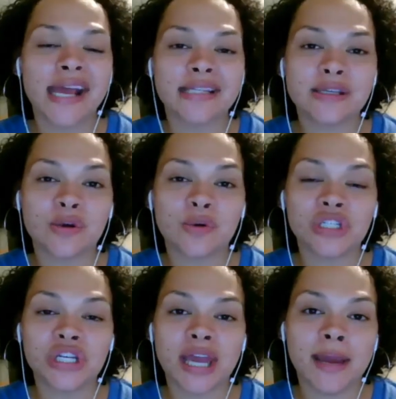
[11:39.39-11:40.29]
And so
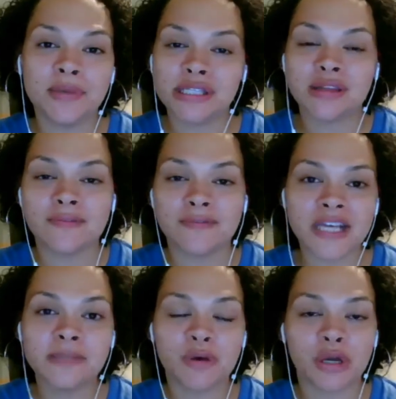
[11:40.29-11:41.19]
she came into the
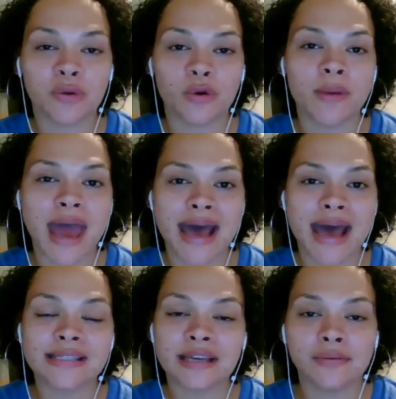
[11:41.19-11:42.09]
Facebook group
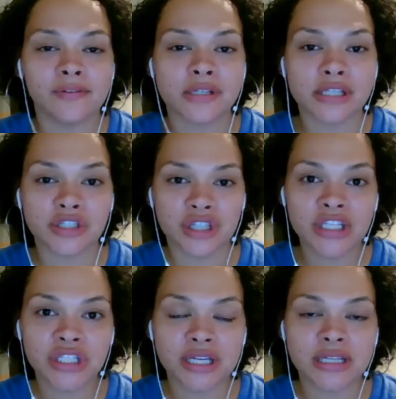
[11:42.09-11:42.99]
asking for
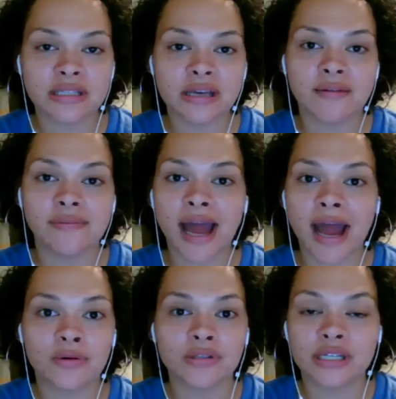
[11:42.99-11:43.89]
suggestions of
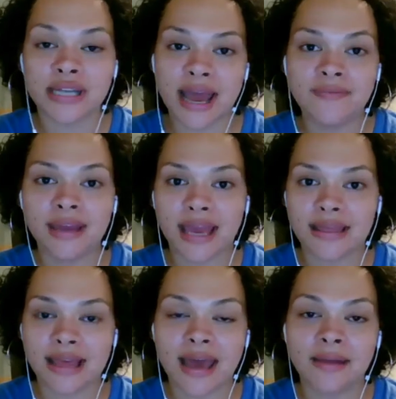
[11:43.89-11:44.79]
how to
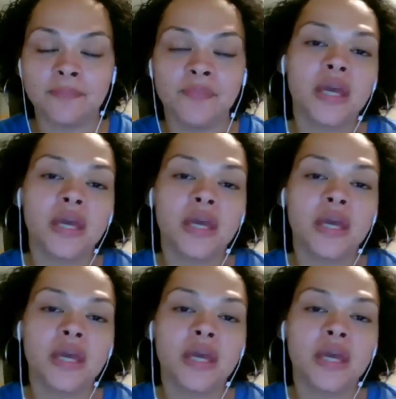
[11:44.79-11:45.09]
navigate that.